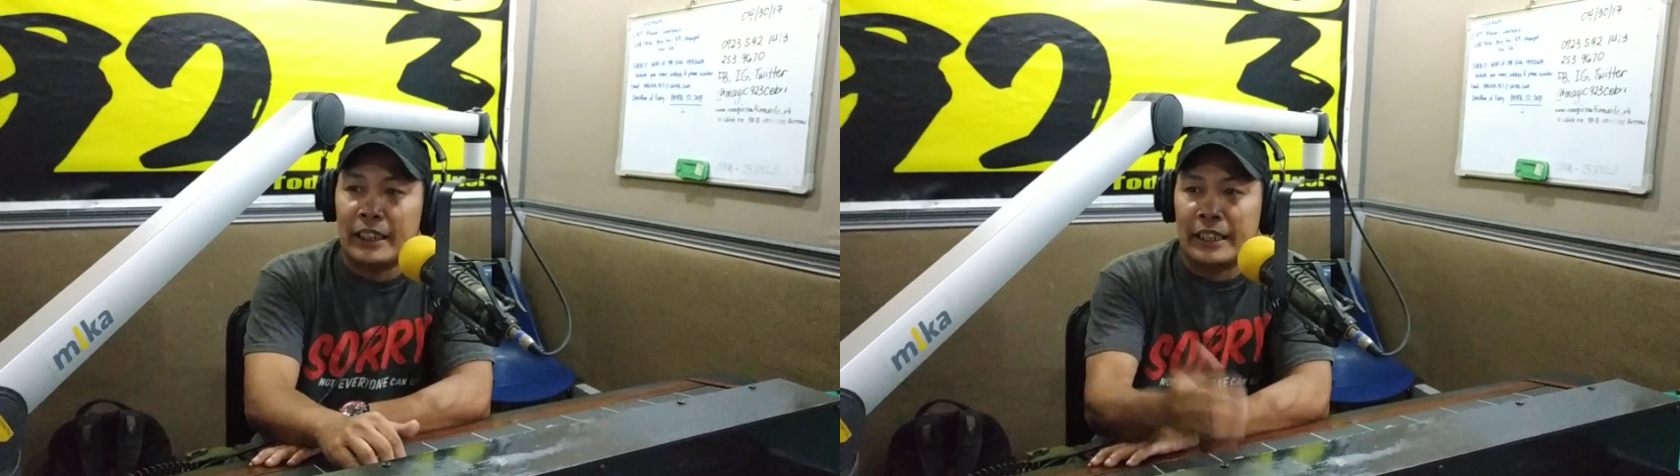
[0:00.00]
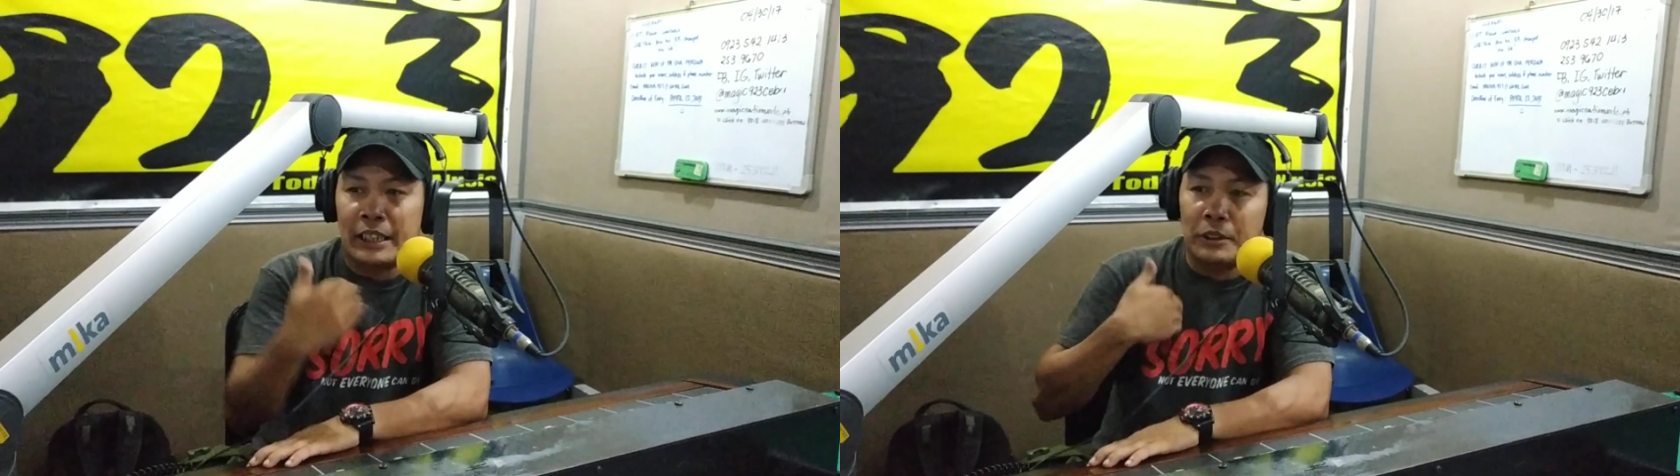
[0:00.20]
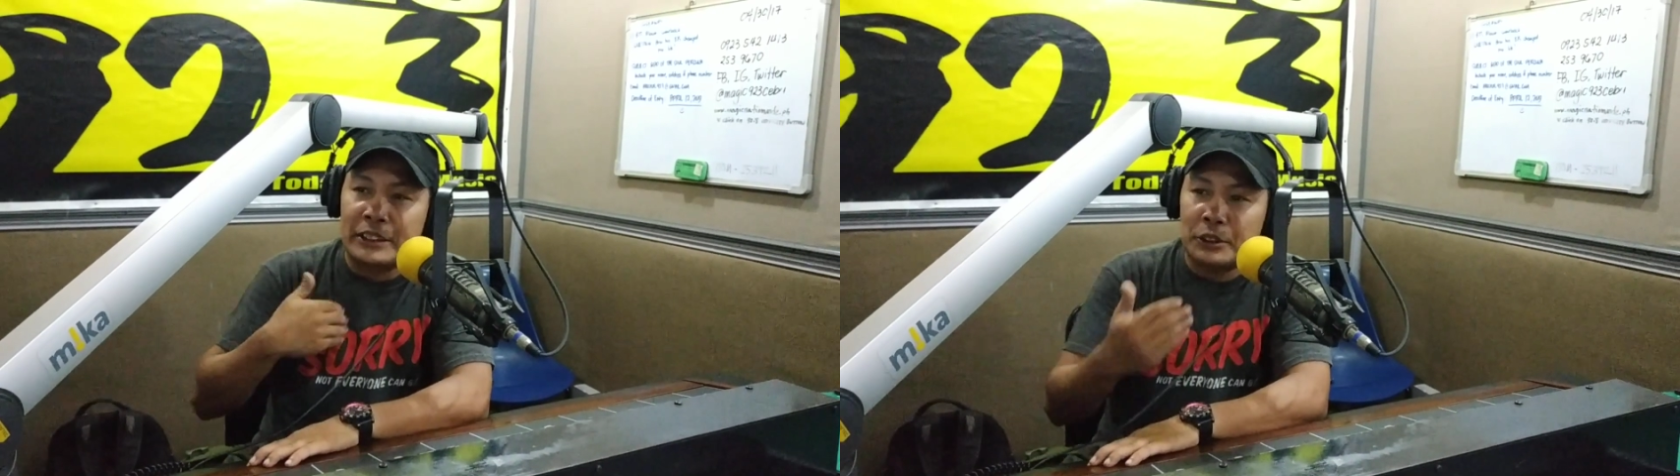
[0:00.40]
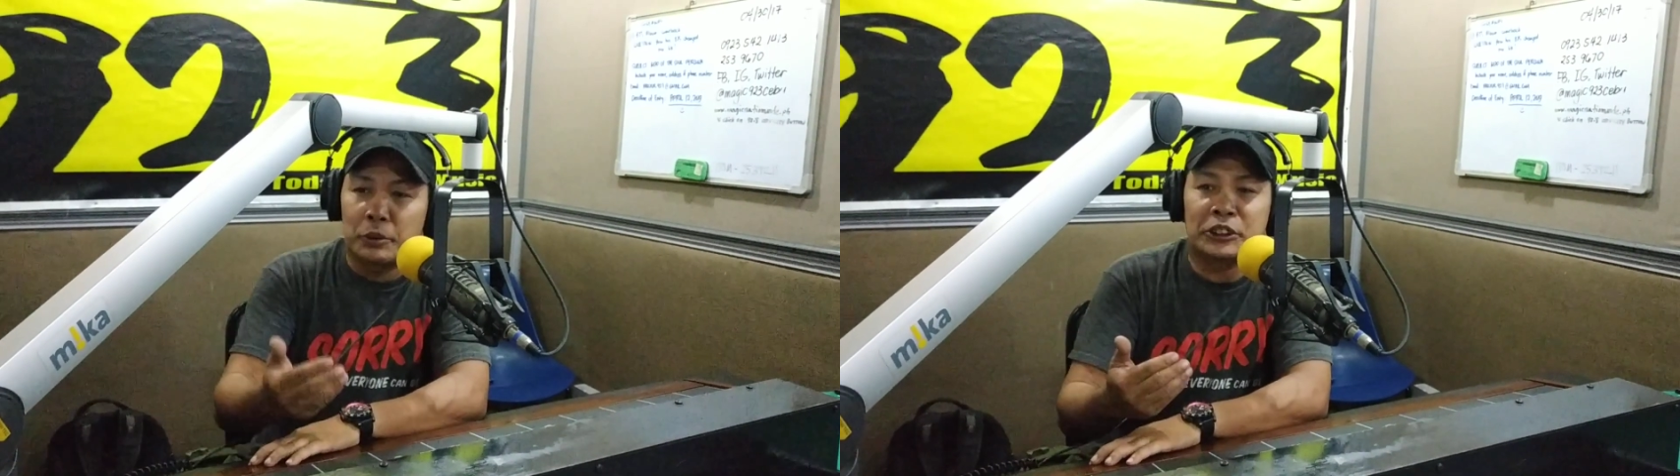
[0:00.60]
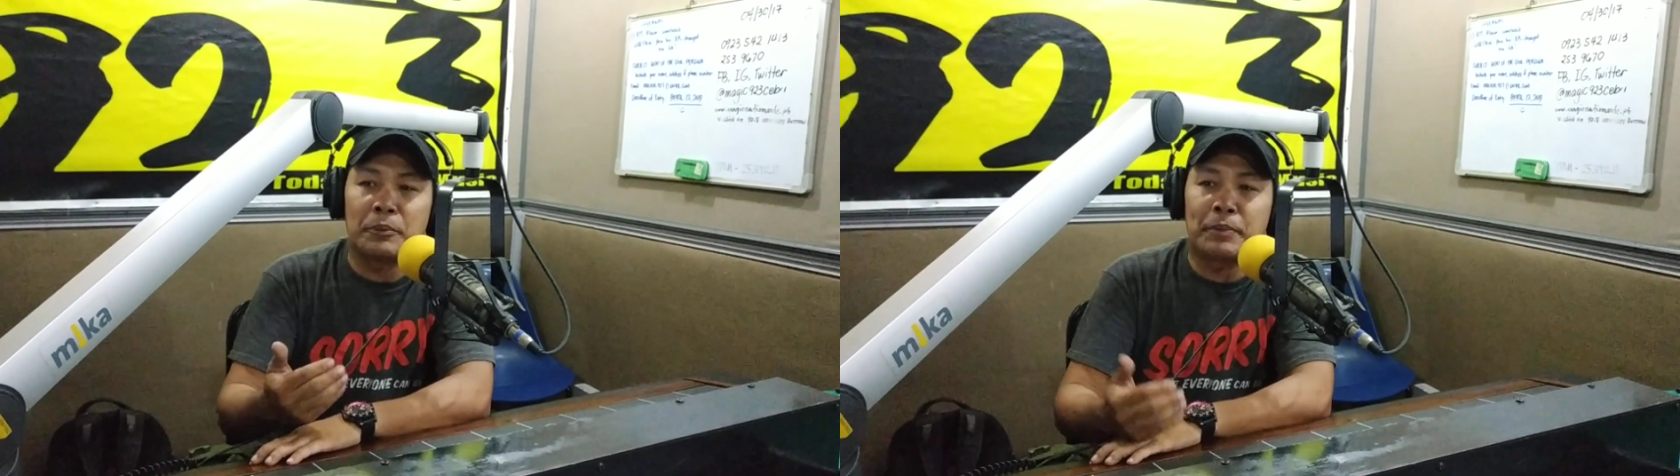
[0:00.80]
he
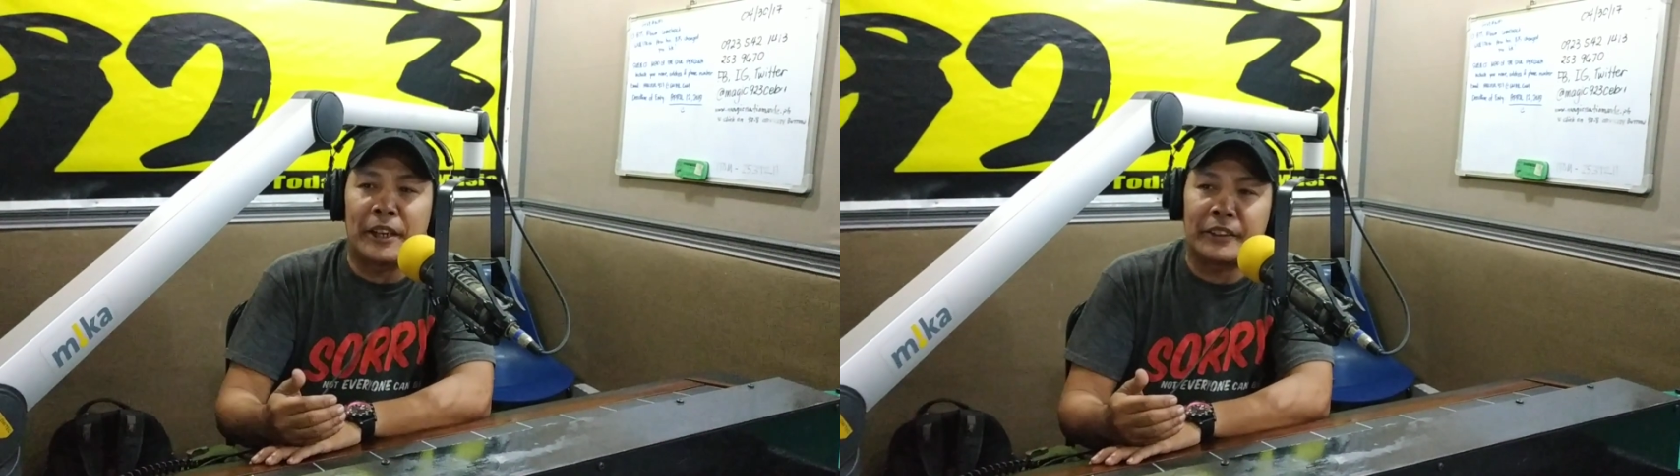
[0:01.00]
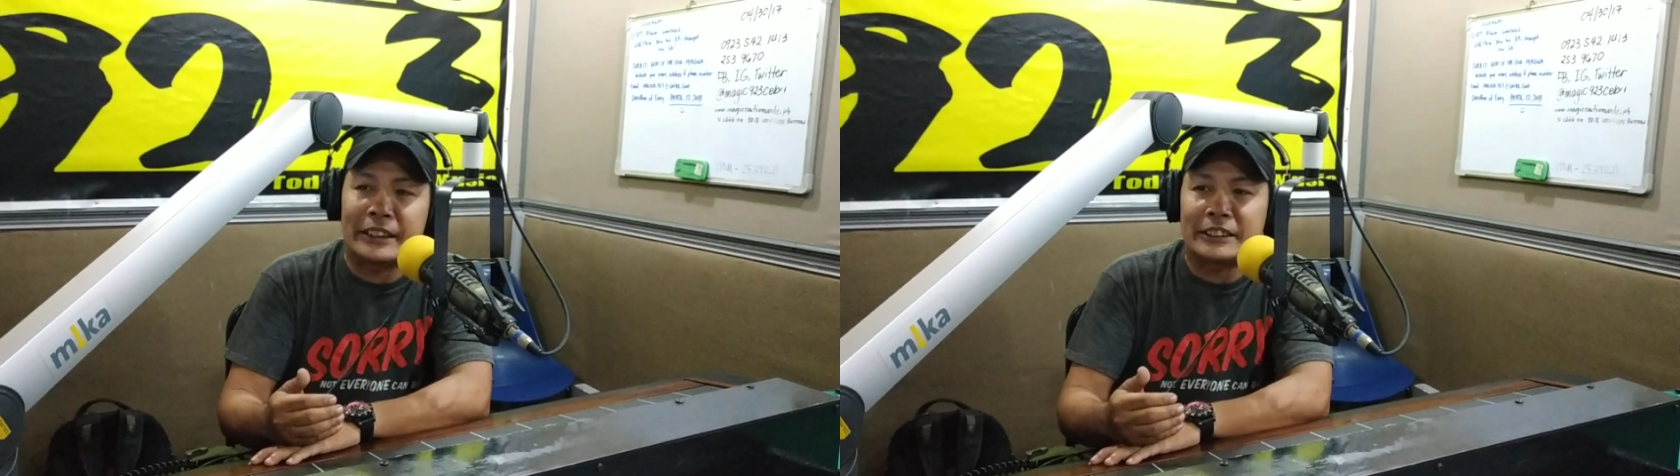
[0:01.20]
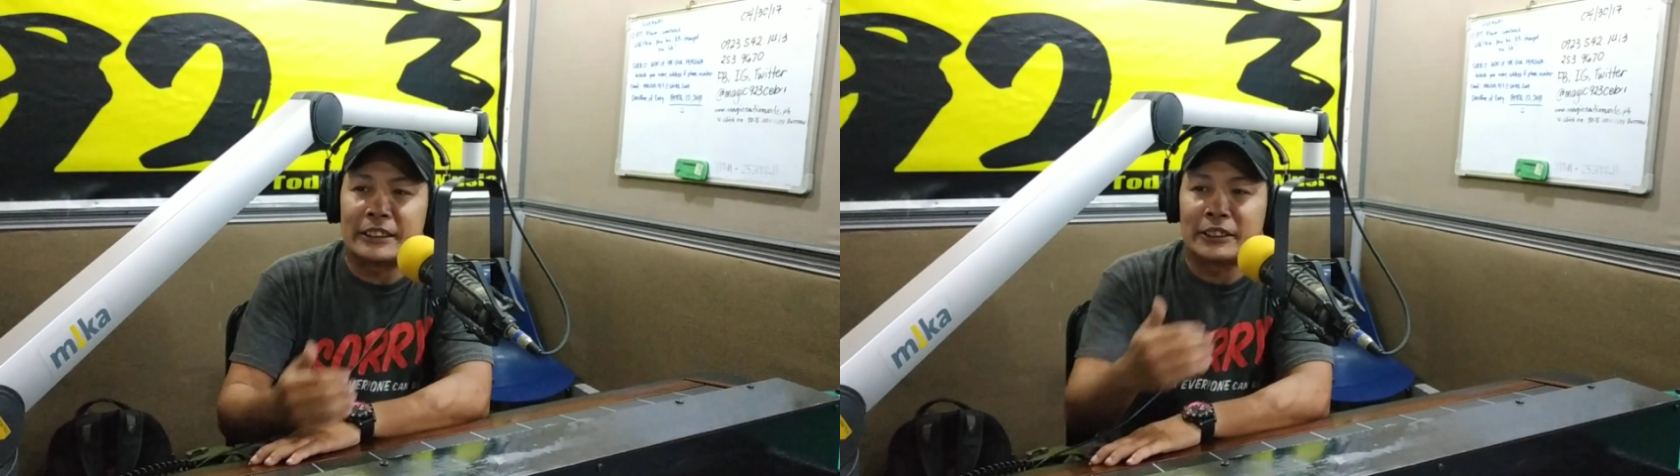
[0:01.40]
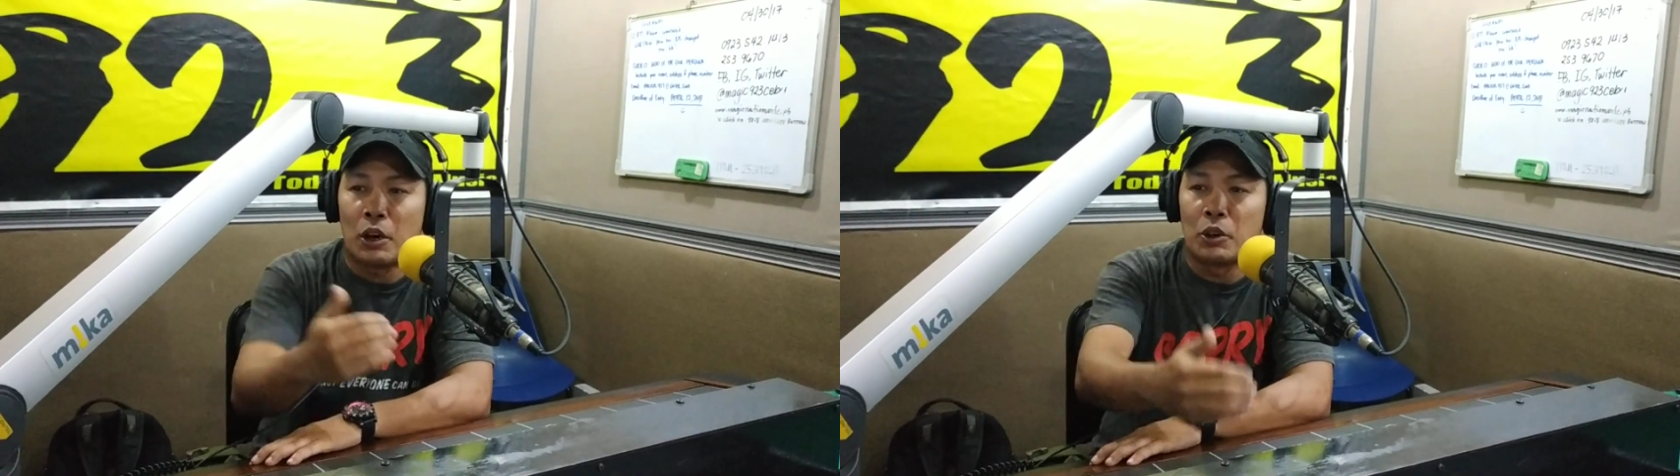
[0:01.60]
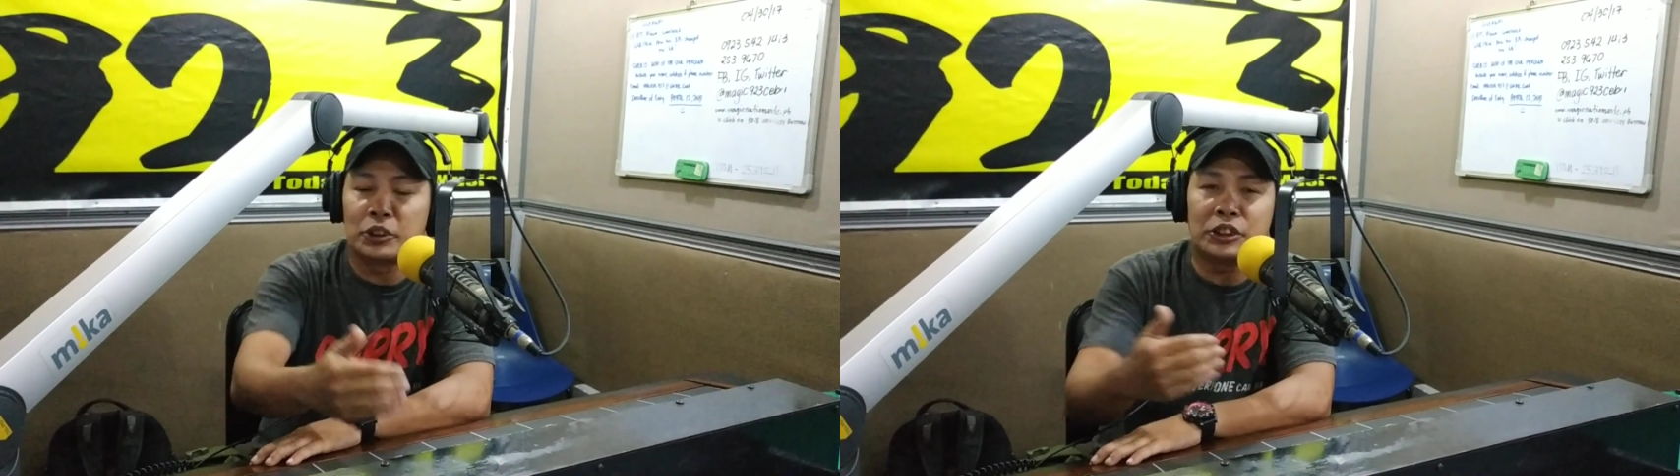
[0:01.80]
was comparing it to his
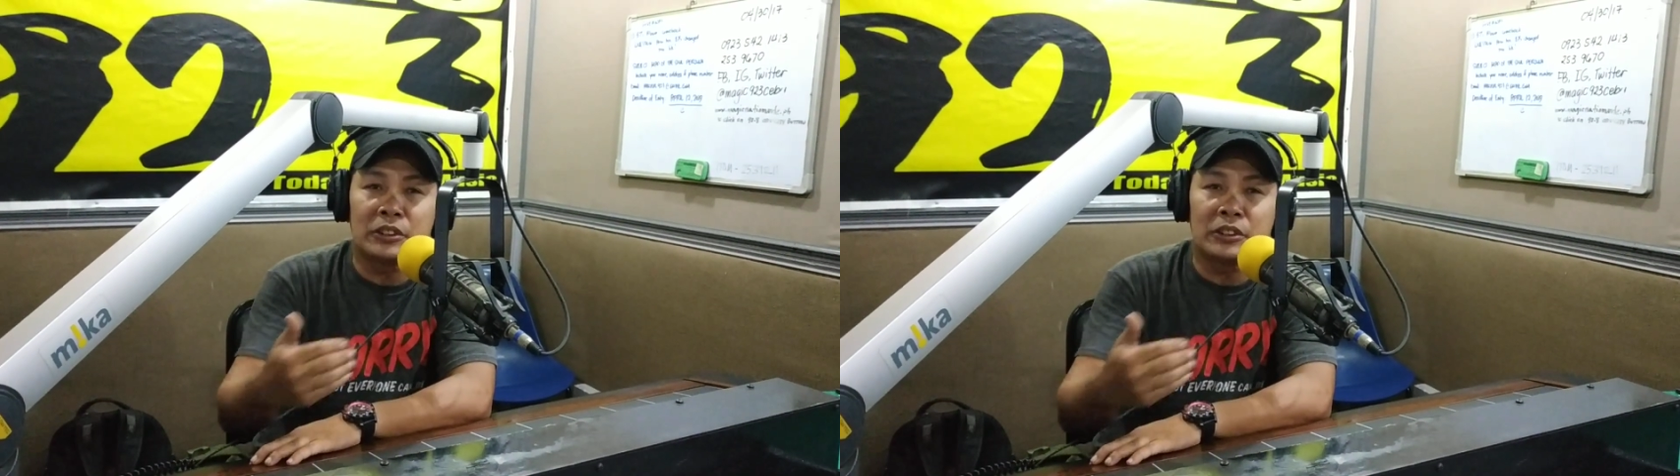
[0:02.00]
own